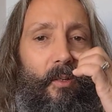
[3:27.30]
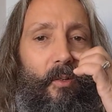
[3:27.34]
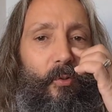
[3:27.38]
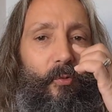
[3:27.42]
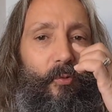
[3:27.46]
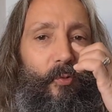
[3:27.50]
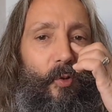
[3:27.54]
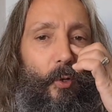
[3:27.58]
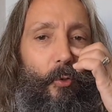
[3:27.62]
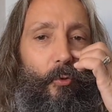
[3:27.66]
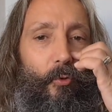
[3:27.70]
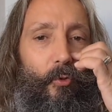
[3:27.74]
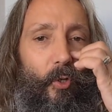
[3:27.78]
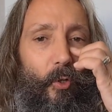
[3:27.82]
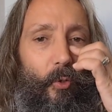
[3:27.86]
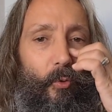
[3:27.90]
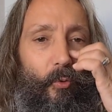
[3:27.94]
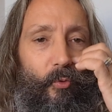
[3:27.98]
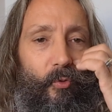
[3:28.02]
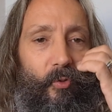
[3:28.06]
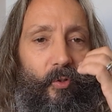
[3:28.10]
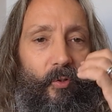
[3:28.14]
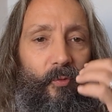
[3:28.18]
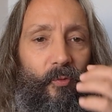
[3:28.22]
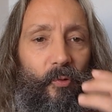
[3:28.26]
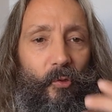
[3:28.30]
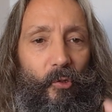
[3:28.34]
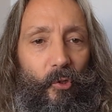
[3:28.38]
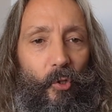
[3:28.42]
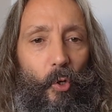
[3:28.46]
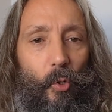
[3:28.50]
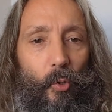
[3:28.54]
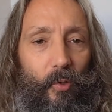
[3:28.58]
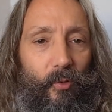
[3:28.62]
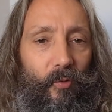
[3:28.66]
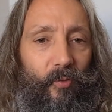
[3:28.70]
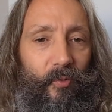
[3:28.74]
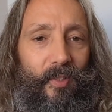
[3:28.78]
photos,
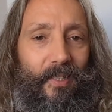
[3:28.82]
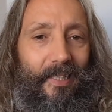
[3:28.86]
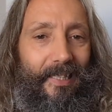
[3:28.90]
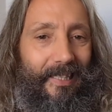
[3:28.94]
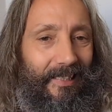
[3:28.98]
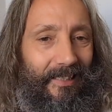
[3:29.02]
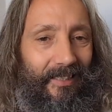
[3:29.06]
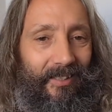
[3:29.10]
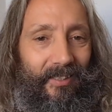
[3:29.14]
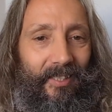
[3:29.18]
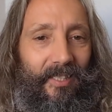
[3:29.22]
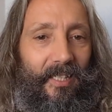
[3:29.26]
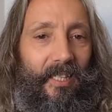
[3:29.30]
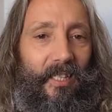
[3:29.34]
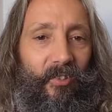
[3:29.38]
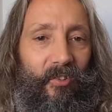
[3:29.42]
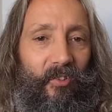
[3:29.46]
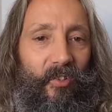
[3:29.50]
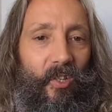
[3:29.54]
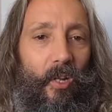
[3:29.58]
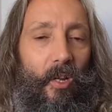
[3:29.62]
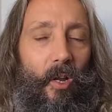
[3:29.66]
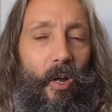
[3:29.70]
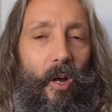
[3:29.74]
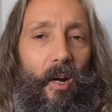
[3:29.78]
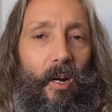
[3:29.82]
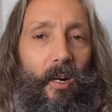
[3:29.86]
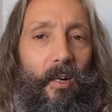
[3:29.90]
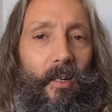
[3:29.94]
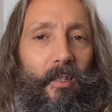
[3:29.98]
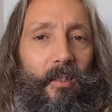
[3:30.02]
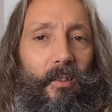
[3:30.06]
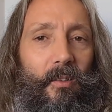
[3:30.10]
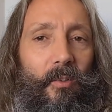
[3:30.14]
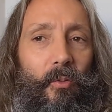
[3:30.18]
photography, DSLR.